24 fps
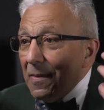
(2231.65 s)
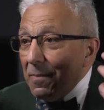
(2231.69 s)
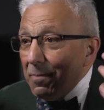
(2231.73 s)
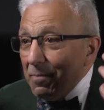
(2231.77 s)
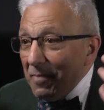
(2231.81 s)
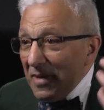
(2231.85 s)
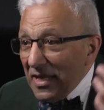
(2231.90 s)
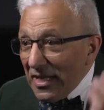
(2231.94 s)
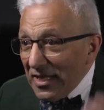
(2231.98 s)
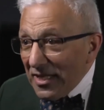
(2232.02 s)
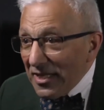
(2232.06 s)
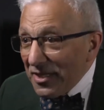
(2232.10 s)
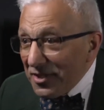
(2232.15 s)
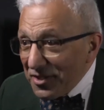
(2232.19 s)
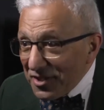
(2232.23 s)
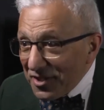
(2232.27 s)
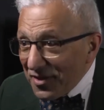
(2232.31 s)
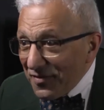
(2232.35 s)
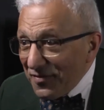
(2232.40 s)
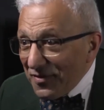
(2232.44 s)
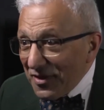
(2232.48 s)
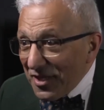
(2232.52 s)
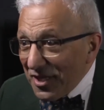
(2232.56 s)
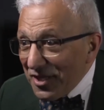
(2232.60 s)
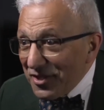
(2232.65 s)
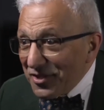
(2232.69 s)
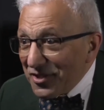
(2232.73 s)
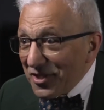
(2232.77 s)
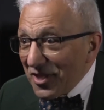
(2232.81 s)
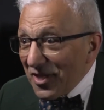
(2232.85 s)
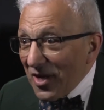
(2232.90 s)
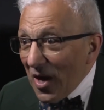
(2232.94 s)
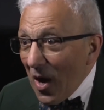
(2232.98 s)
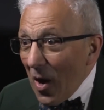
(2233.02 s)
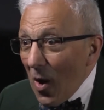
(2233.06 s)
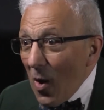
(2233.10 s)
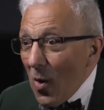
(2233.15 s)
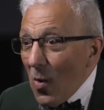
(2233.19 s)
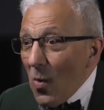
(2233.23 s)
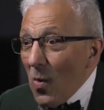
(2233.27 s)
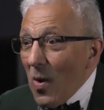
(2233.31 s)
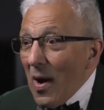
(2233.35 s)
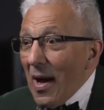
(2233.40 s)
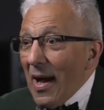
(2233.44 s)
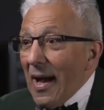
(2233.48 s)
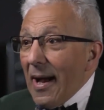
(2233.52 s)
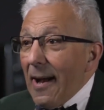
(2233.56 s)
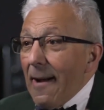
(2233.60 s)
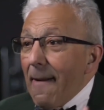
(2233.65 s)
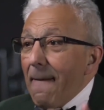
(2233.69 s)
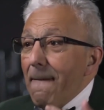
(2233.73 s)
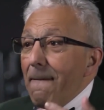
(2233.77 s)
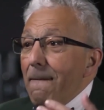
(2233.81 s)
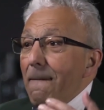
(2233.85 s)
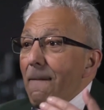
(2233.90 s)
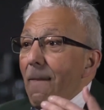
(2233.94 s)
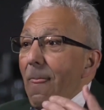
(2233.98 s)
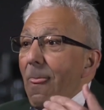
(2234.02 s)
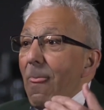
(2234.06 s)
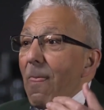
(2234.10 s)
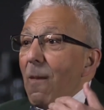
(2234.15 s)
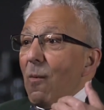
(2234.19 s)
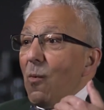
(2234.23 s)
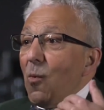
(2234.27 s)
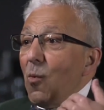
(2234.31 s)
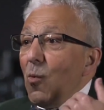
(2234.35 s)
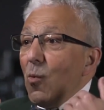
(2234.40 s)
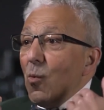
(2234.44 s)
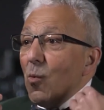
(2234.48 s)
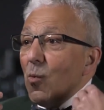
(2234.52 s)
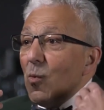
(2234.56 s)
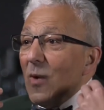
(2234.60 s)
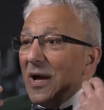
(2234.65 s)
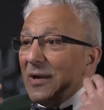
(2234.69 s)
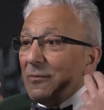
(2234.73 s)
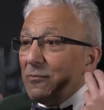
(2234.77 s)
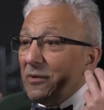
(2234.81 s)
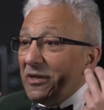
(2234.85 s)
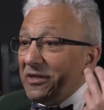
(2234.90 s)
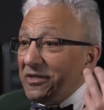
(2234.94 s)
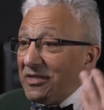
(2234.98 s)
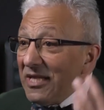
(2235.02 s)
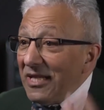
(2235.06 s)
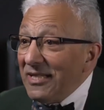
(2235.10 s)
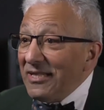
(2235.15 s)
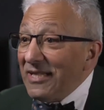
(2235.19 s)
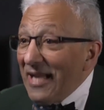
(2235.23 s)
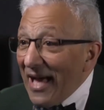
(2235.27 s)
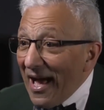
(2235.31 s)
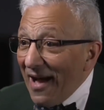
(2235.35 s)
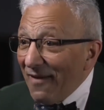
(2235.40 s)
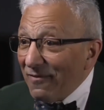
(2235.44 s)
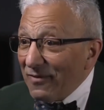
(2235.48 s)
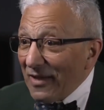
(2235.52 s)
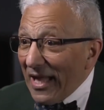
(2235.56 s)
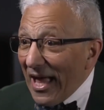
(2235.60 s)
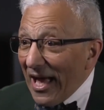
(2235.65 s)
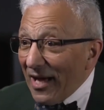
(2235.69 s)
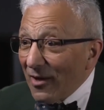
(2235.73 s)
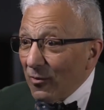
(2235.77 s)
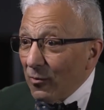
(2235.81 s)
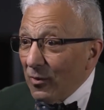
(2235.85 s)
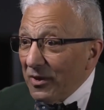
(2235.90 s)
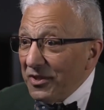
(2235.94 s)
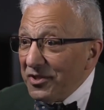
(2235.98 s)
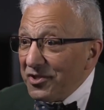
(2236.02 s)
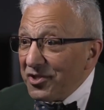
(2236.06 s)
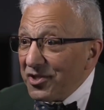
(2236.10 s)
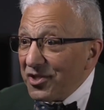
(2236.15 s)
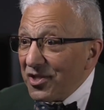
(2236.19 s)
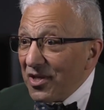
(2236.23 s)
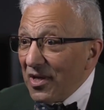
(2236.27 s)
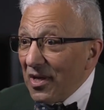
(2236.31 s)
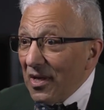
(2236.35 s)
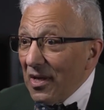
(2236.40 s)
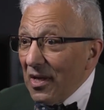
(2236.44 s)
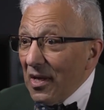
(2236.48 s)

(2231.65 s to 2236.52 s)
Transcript: Millions of years ago, when we didn't have language,